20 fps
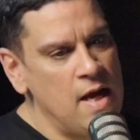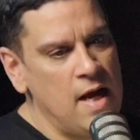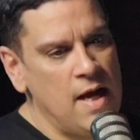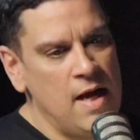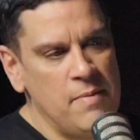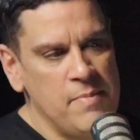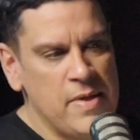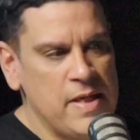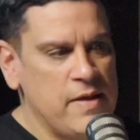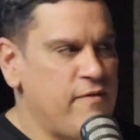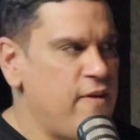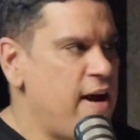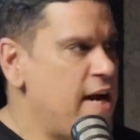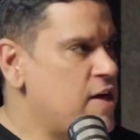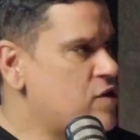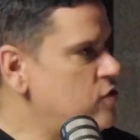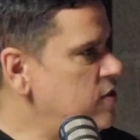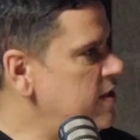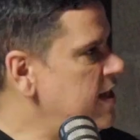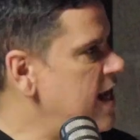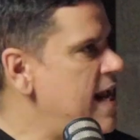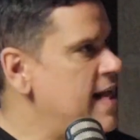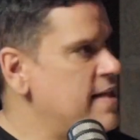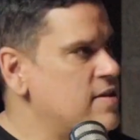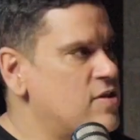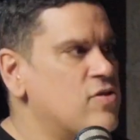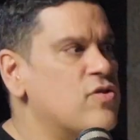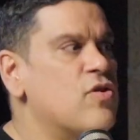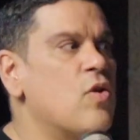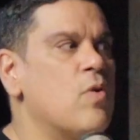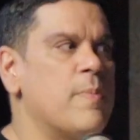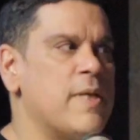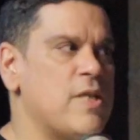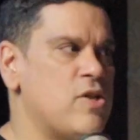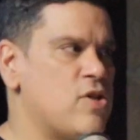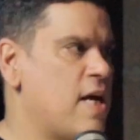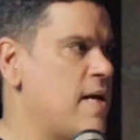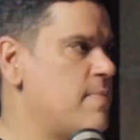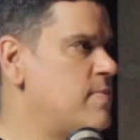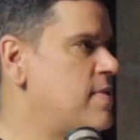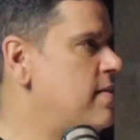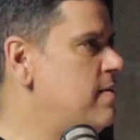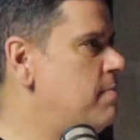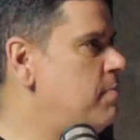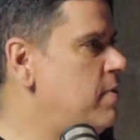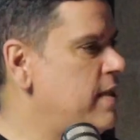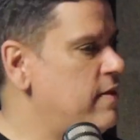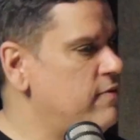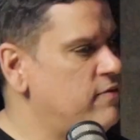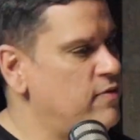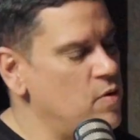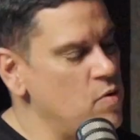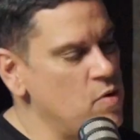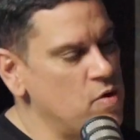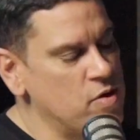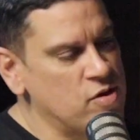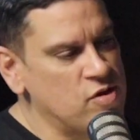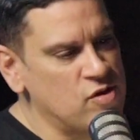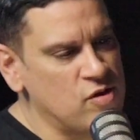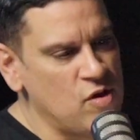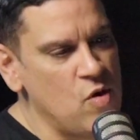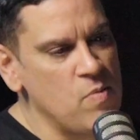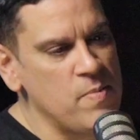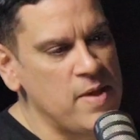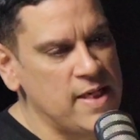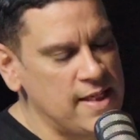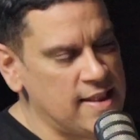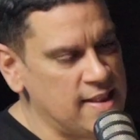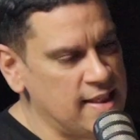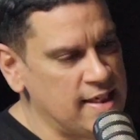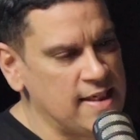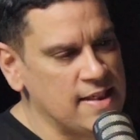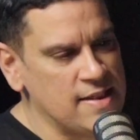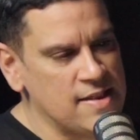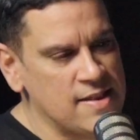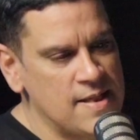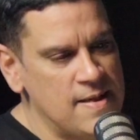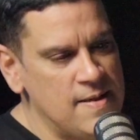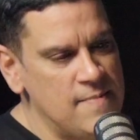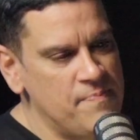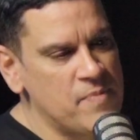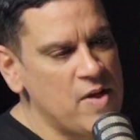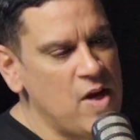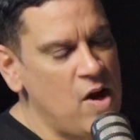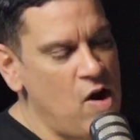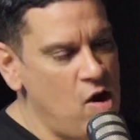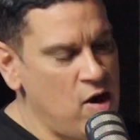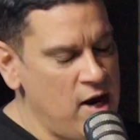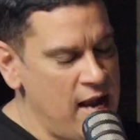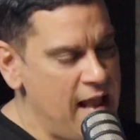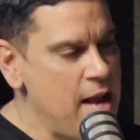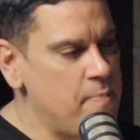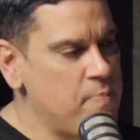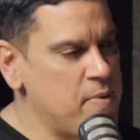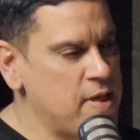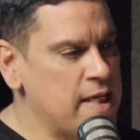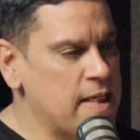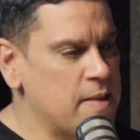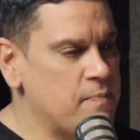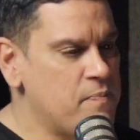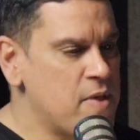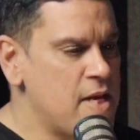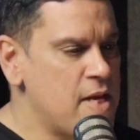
Manufacturing has so many jobs on the plant floor. So many things are happening.